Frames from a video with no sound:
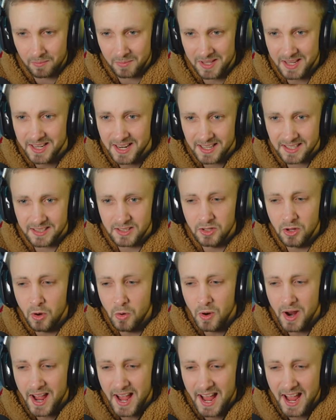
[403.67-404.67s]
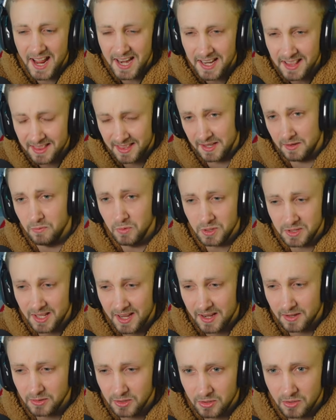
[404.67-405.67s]
He doesn't know anything what the
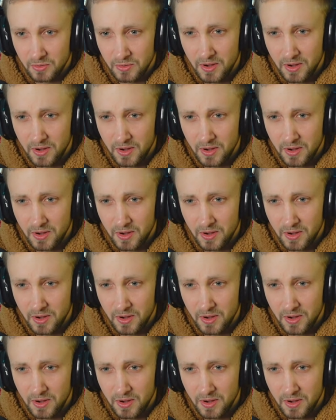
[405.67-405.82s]
hell's going